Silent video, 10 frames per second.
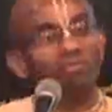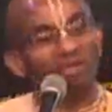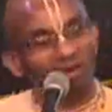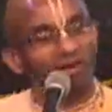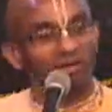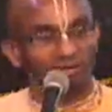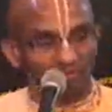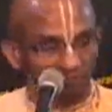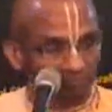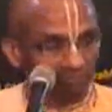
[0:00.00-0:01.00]
the heart.
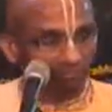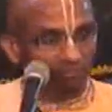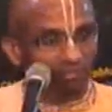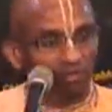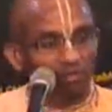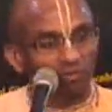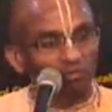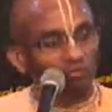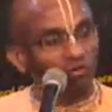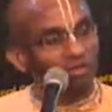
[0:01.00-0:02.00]

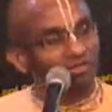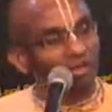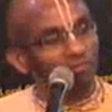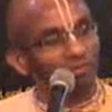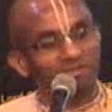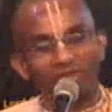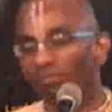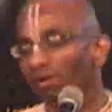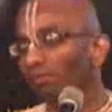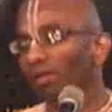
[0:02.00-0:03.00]
So for example,
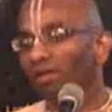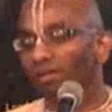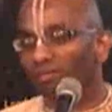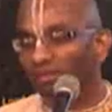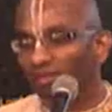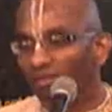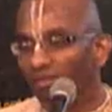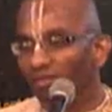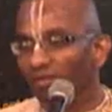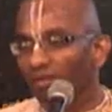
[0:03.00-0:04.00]
somebody may say,
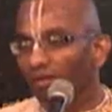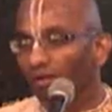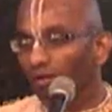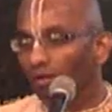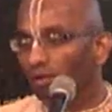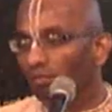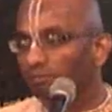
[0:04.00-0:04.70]
uh,